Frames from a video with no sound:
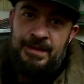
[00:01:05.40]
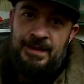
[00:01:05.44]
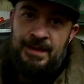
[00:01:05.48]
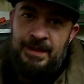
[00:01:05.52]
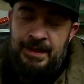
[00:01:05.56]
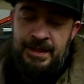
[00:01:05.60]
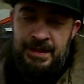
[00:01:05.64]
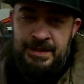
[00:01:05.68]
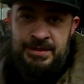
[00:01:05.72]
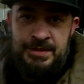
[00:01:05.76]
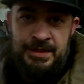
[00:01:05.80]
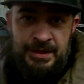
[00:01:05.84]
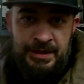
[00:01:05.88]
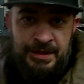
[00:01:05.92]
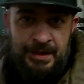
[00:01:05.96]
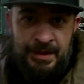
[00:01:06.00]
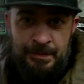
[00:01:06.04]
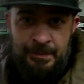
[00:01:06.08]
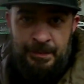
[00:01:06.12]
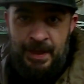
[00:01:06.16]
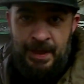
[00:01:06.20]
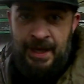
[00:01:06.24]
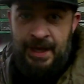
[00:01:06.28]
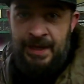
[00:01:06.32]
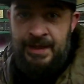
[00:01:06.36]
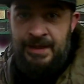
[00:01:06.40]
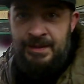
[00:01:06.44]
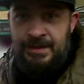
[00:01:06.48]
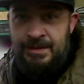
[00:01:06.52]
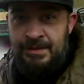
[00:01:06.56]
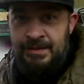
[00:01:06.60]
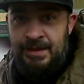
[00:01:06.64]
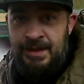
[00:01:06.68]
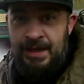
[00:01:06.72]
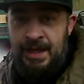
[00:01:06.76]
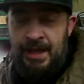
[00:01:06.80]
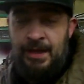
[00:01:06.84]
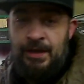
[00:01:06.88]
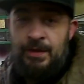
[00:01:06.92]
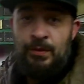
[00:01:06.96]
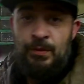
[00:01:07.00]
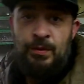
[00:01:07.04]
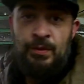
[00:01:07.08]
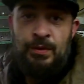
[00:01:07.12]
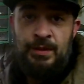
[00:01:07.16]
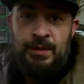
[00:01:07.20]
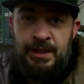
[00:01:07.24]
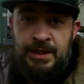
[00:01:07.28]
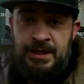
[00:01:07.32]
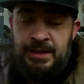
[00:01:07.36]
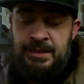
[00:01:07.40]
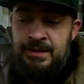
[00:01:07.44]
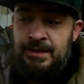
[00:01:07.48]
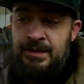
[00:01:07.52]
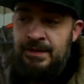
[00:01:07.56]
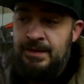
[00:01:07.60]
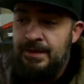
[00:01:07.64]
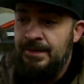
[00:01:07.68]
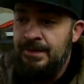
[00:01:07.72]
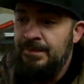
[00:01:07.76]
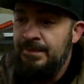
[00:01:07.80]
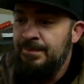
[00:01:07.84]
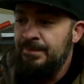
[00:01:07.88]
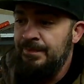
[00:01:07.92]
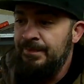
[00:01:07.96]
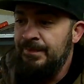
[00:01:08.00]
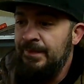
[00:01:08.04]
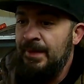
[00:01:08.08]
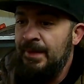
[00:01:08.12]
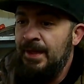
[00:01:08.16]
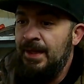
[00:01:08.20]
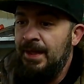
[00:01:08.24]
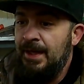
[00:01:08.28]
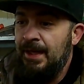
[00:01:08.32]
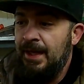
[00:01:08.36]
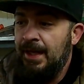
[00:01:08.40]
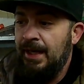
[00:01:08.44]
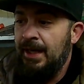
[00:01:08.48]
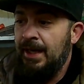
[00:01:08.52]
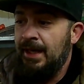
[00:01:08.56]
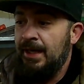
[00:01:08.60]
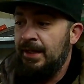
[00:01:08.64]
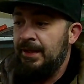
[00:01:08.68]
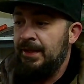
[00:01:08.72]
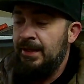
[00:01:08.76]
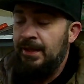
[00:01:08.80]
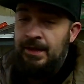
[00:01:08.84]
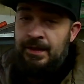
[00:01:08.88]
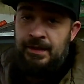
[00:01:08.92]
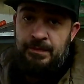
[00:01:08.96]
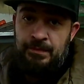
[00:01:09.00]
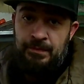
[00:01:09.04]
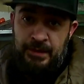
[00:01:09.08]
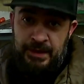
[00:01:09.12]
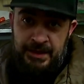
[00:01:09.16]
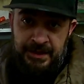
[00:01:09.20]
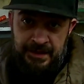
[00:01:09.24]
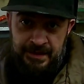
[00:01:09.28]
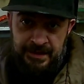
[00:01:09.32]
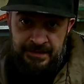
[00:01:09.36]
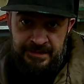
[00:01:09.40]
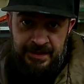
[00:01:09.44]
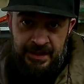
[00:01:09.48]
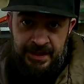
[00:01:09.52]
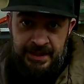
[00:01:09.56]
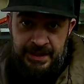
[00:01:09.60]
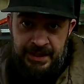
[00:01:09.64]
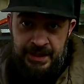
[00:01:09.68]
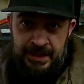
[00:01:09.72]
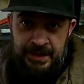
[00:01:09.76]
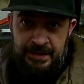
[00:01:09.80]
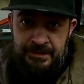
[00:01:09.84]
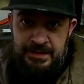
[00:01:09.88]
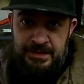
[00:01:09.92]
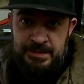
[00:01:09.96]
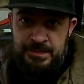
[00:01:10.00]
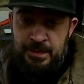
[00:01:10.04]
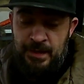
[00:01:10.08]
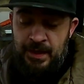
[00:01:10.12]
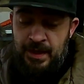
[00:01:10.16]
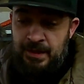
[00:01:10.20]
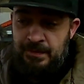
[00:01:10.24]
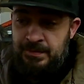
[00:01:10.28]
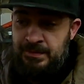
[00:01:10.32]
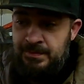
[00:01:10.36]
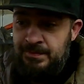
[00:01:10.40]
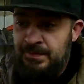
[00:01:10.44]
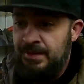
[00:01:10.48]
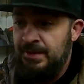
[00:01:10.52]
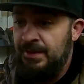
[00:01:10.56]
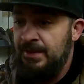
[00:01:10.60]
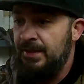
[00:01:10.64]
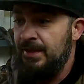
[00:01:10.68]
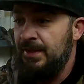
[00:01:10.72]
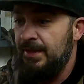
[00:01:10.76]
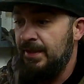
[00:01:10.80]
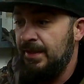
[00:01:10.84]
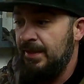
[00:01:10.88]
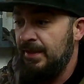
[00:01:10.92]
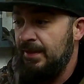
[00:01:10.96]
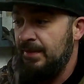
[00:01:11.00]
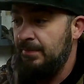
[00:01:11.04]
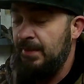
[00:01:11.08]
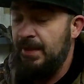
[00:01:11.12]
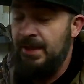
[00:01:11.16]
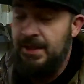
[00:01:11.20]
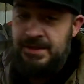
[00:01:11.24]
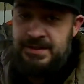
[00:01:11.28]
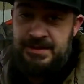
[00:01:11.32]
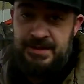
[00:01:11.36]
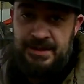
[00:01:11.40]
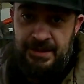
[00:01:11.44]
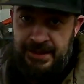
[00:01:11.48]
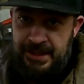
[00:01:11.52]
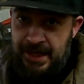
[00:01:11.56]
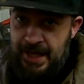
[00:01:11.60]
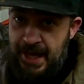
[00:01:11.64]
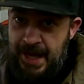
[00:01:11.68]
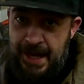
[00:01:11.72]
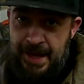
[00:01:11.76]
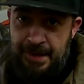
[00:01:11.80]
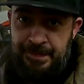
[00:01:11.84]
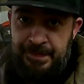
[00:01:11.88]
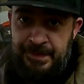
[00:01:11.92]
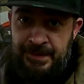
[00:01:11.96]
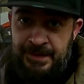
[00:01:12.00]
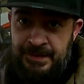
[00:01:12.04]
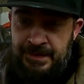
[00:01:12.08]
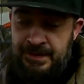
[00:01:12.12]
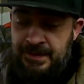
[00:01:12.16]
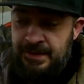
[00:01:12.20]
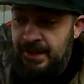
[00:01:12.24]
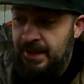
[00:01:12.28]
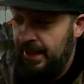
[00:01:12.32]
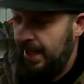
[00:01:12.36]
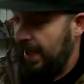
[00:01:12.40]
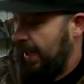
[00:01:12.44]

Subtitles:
an engine come back that had an oil leak, and we did take care of his problem. It's gonna happen. It